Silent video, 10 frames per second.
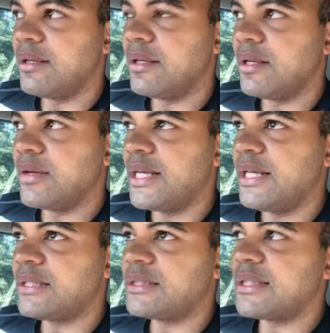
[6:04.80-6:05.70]

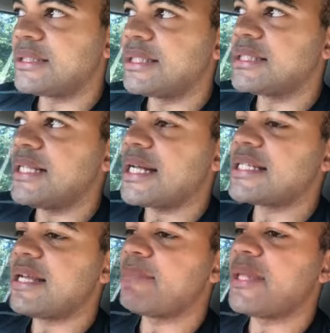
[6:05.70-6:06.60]
it's not
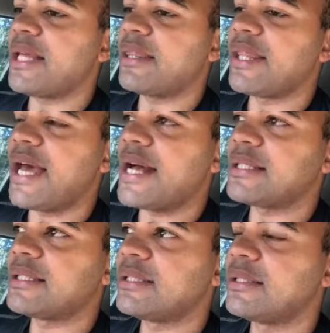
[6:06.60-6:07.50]
something
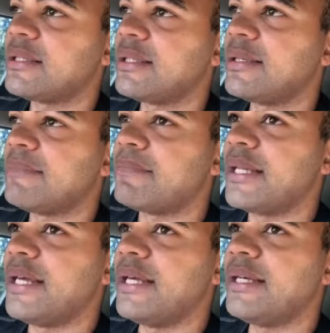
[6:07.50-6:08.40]
that
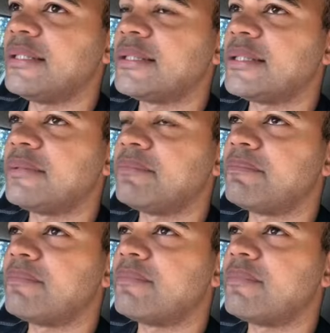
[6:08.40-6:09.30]
is,
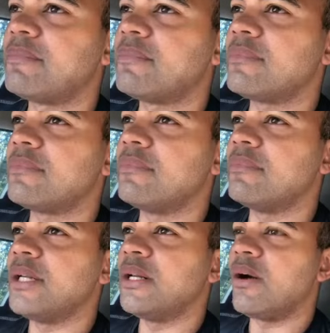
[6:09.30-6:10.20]

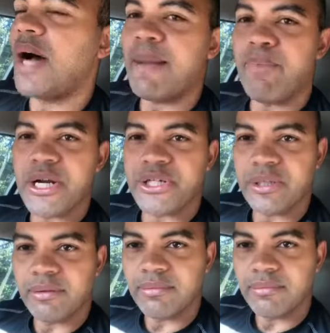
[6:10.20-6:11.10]
high
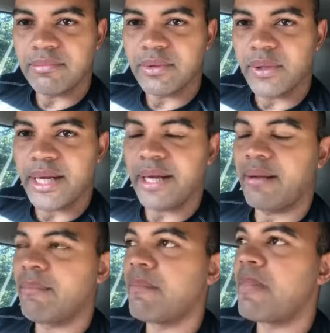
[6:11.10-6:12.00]
pressure. Okay.
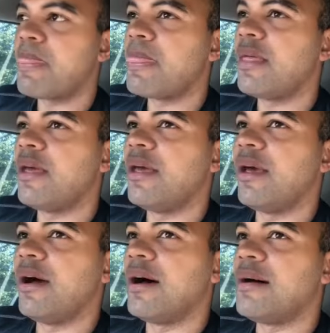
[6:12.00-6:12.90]

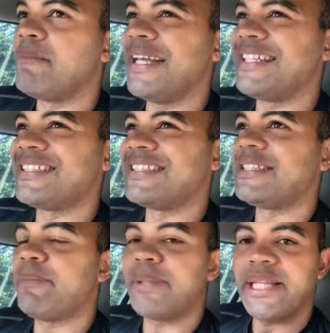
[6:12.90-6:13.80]
It's
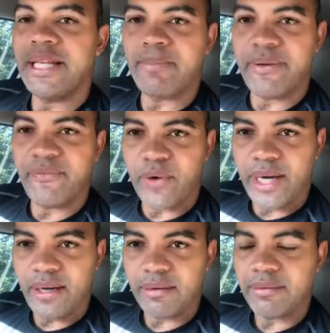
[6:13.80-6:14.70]
typically going to be free.